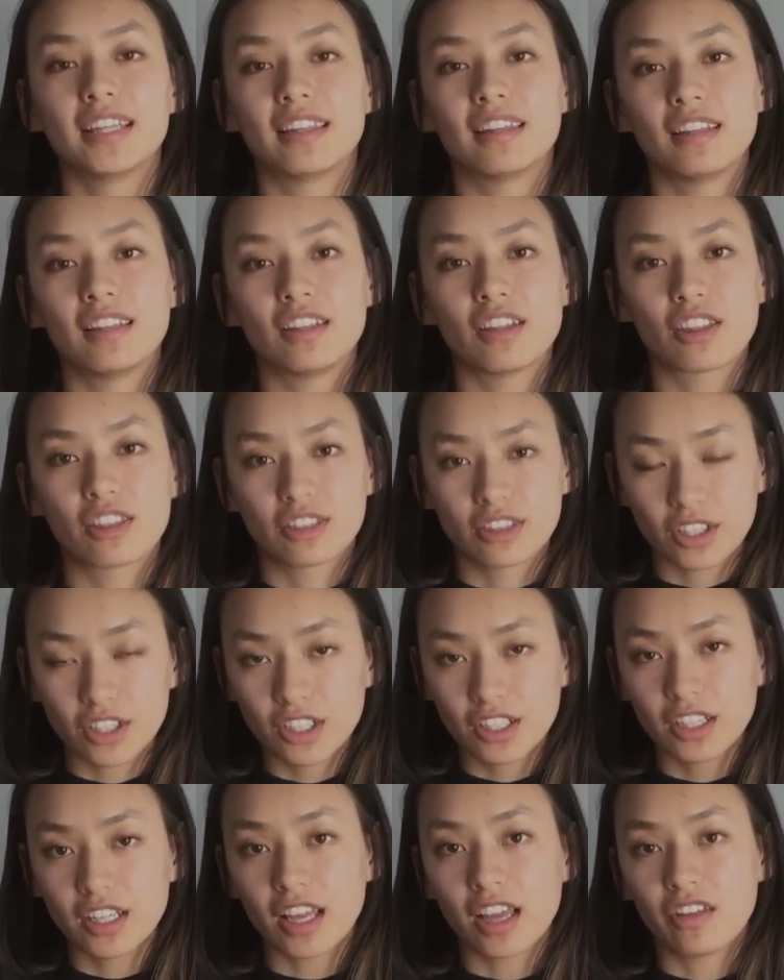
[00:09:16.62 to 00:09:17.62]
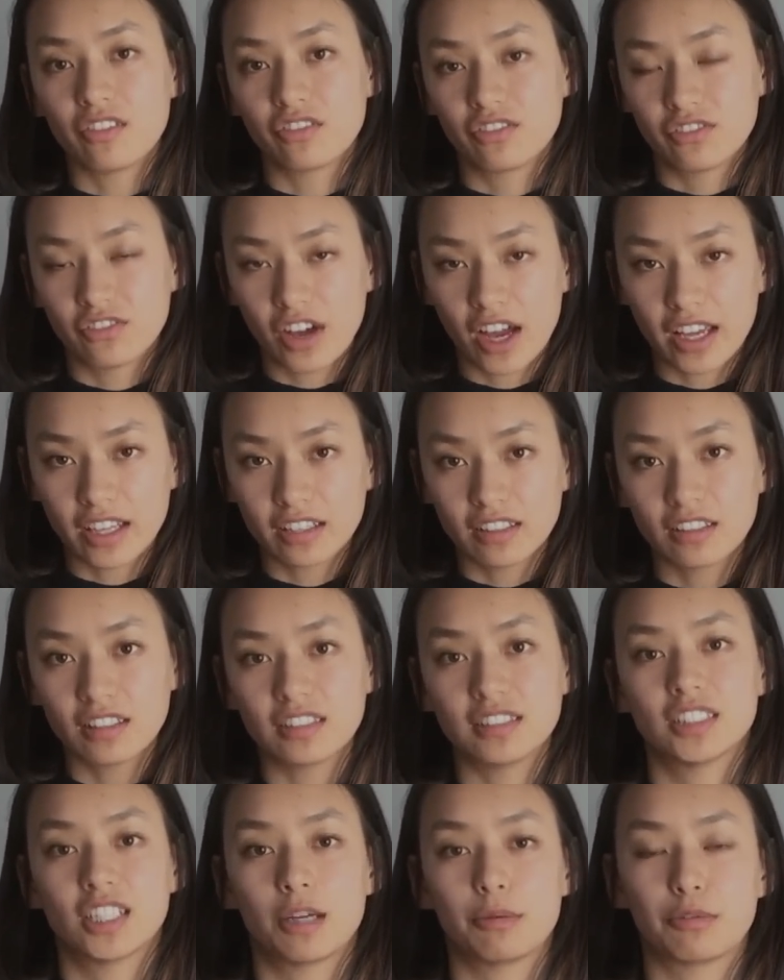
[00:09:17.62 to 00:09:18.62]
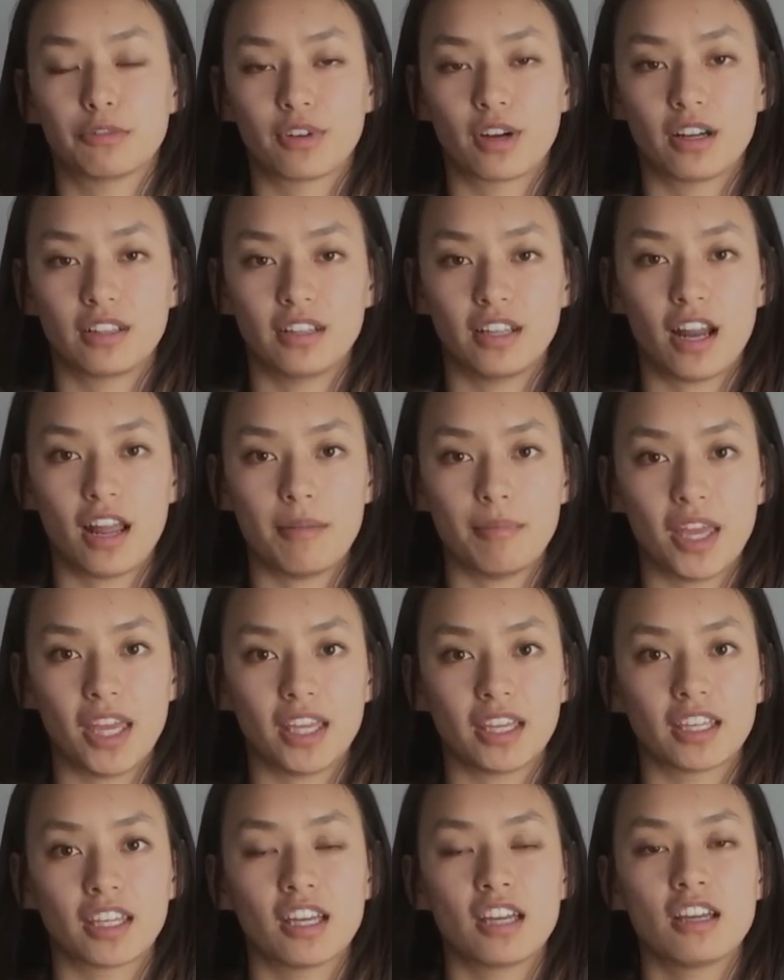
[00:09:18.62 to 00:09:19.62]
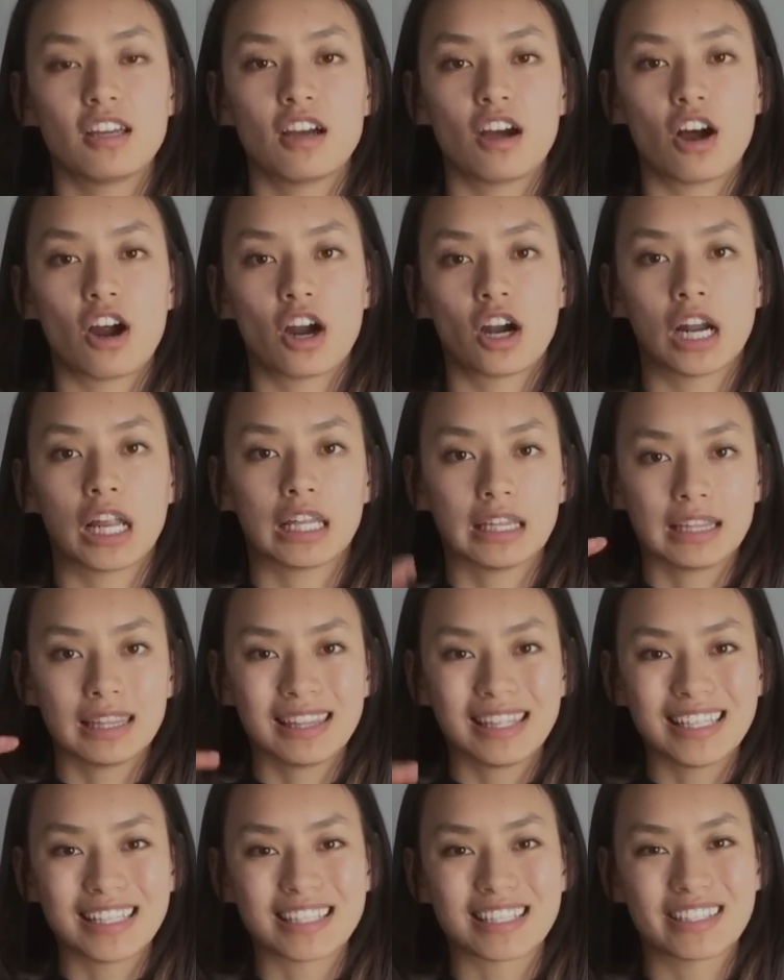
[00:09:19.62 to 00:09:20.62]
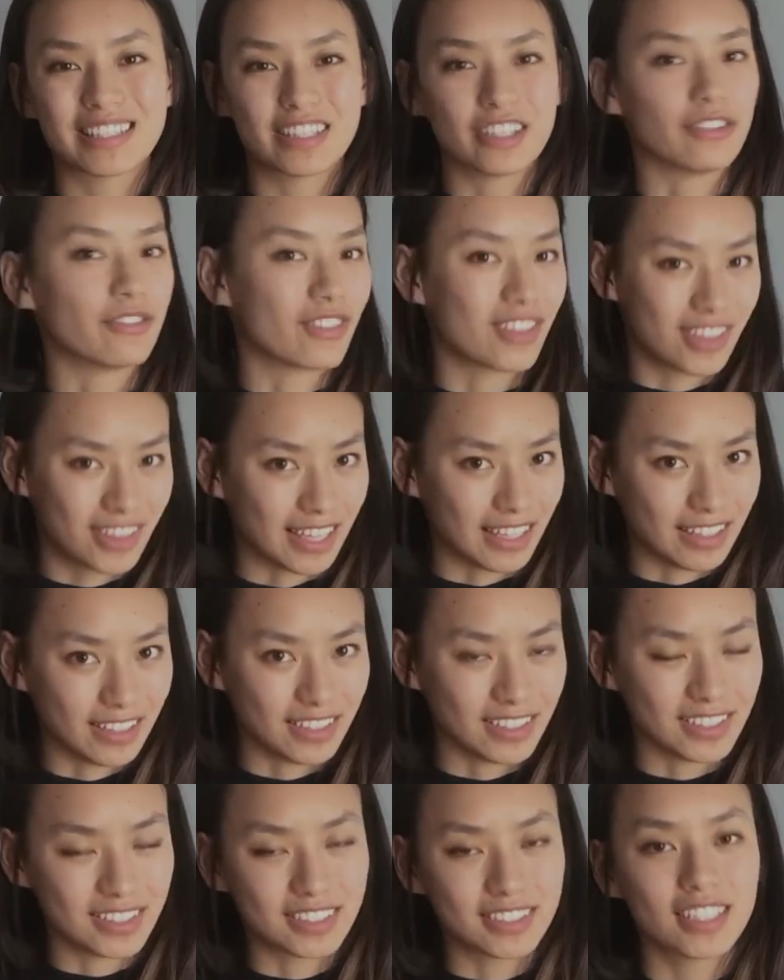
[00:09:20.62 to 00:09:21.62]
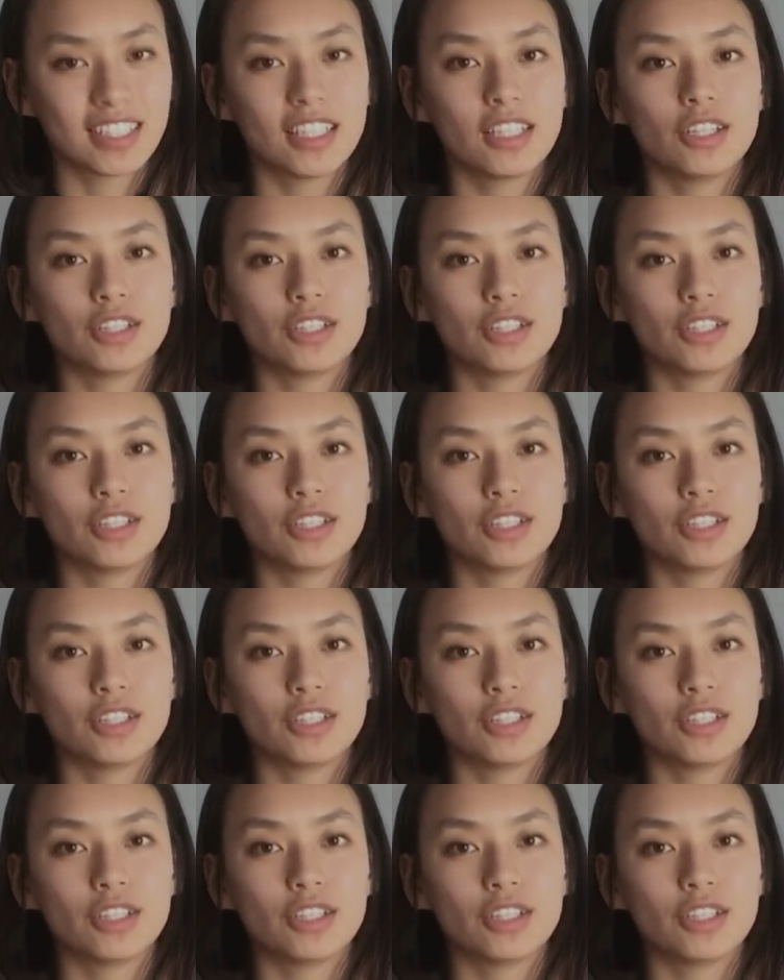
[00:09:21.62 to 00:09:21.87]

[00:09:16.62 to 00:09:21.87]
The third and final type of card that I make are lists of things.